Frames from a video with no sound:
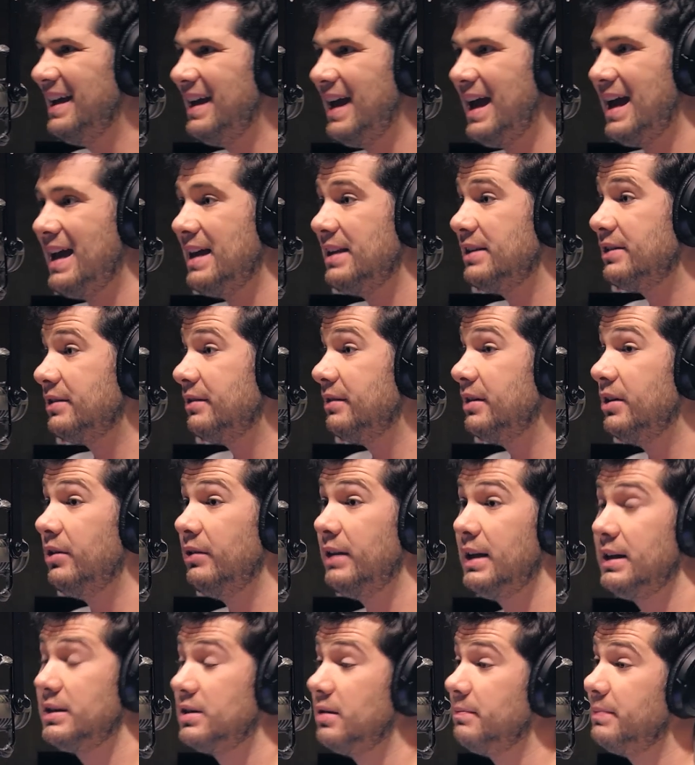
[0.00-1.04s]
as,
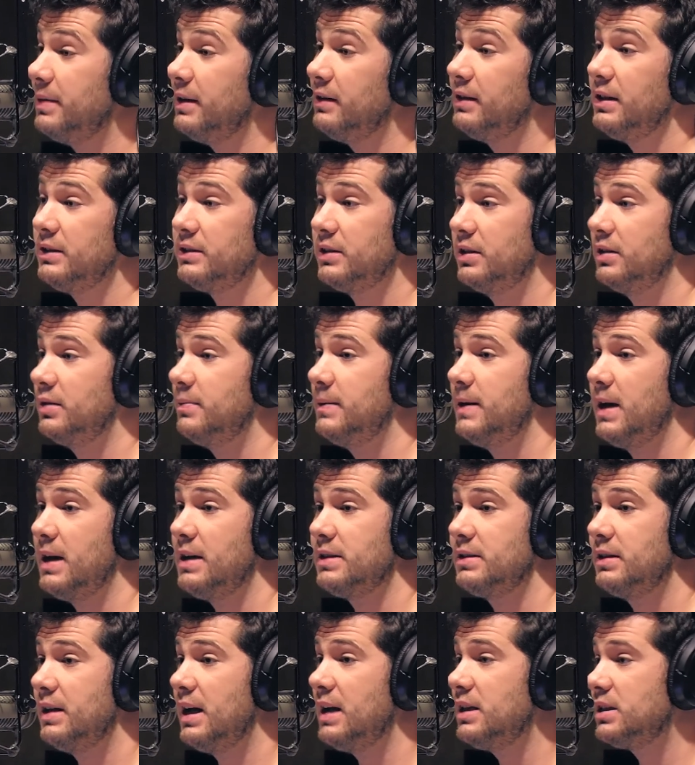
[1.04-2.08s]
like something, listen, to be
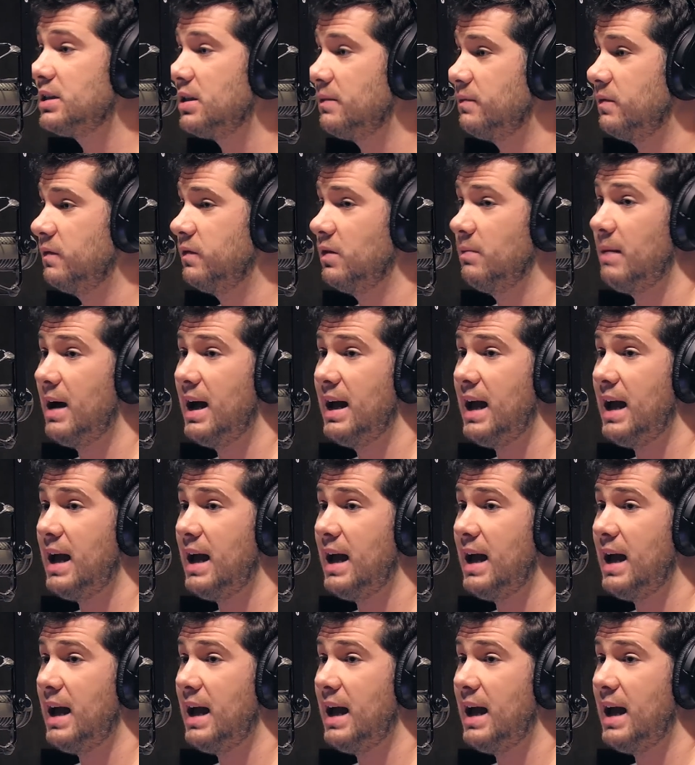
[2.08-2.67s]
honest, that I suffer from.